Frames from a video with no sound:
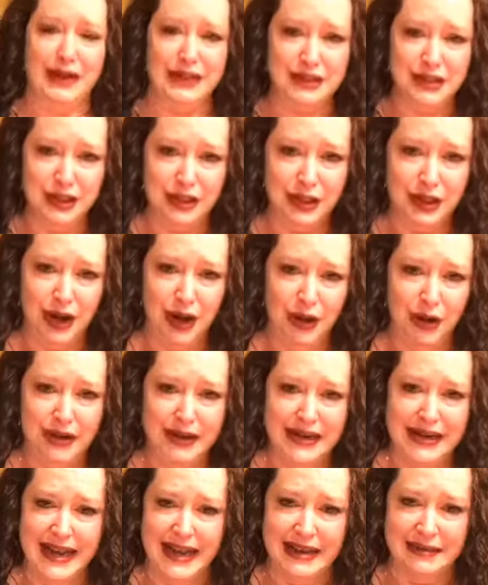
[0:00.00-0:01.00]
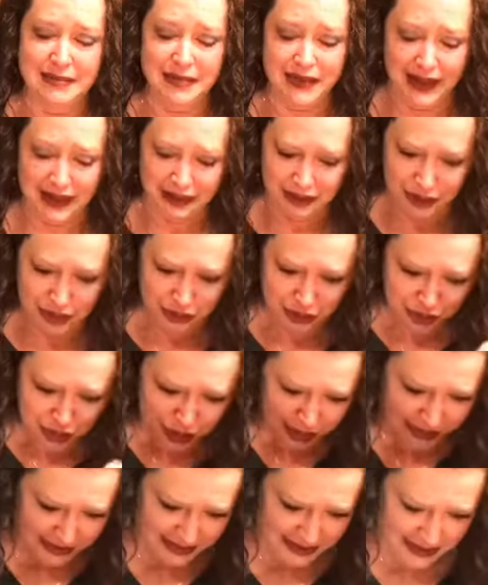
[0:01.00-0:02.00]
to your holy name. Thank you,
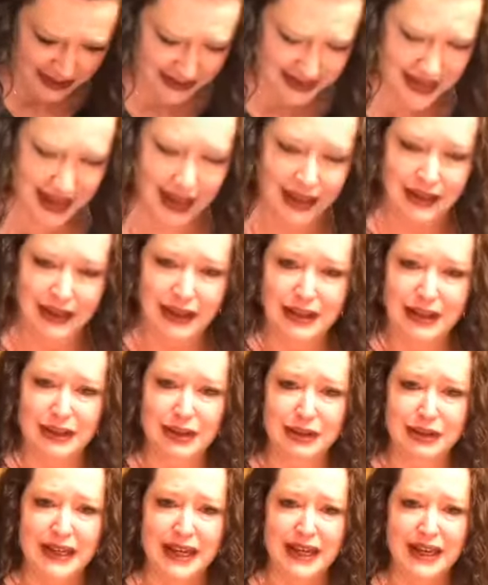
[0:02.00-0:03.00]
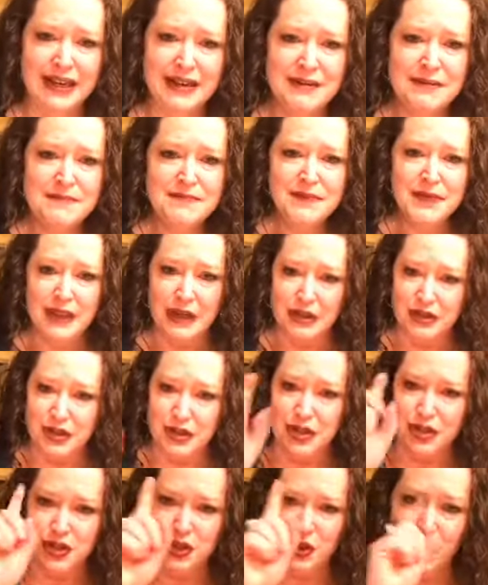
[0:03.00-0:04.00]
Jesus. Hallelujah. There's a
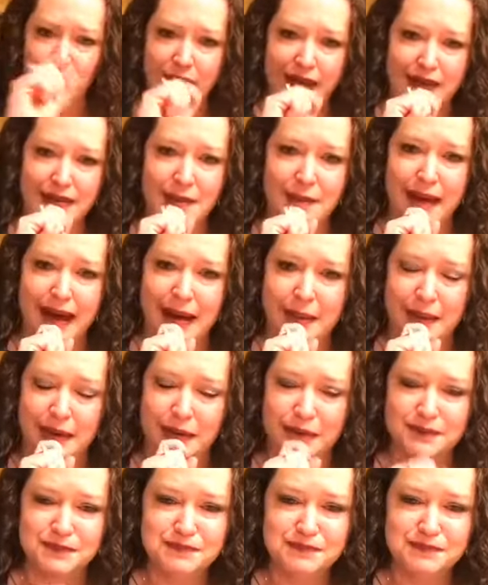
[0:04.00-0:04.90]
story in the Bible.